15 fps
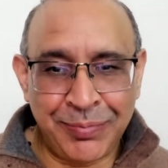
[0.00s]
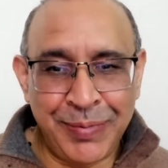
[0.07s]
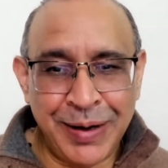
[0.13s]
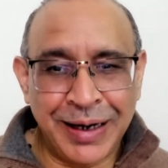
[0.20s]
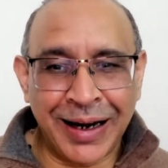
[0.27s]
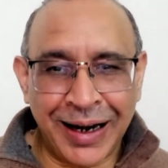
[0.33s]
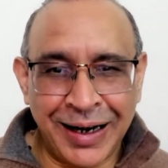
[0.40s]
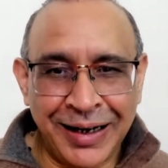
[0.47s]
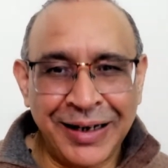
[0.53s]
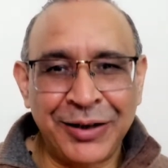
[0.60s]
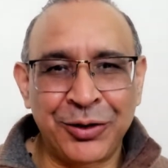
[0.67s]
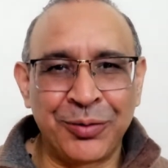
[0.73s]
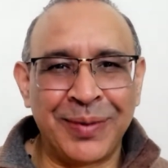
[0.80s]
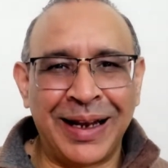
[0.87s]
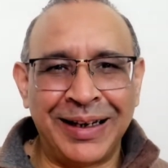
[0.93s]
big headache
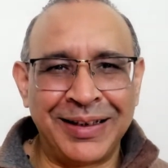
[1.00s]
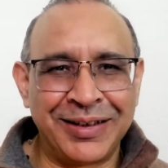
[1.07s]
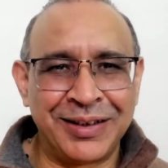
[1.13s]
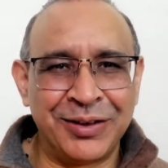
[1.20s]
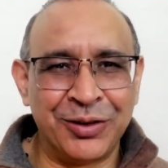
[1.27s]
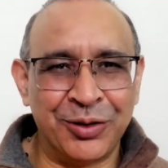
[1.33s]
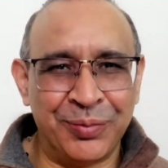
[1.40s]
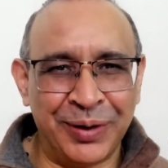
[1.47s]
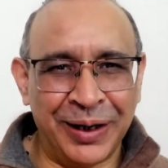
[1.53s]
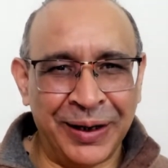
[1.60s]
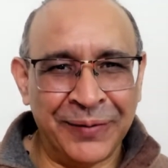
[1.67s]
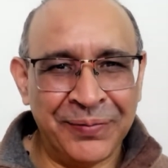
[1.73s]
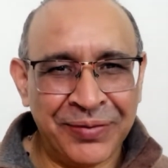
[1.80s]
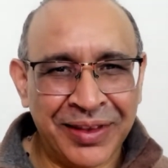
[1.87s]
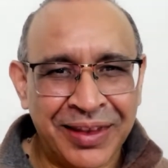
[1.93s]
to manage in the OPD.
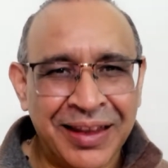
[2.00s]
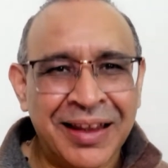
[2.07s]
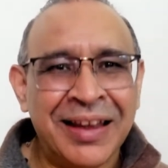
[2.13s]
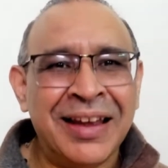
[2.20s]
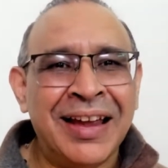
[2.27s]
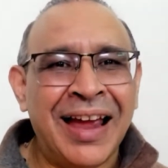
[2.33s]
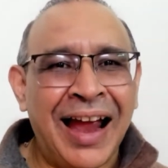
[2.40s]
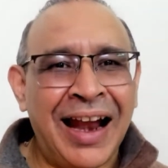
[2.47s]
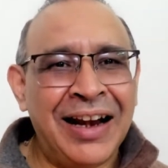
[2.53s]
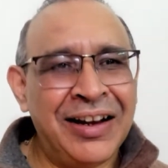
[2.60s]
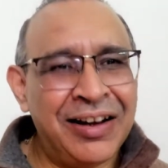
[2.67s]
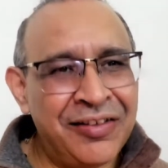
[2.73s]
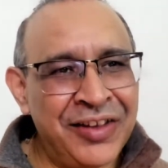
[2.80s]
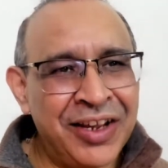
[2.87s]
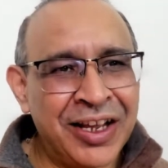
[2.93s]
And
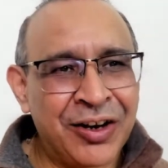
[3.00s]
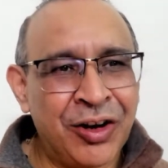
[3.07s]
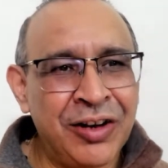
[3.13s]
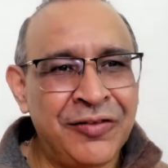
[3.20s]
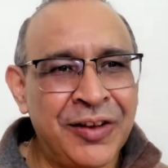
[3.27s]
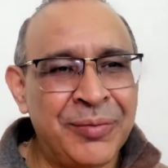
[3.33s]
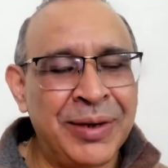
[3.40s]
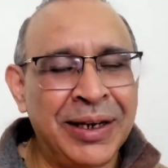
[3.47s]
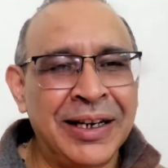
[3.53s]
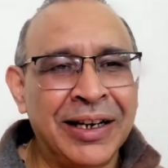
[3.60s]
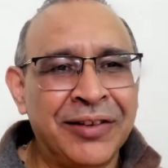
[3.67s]
we are all familiar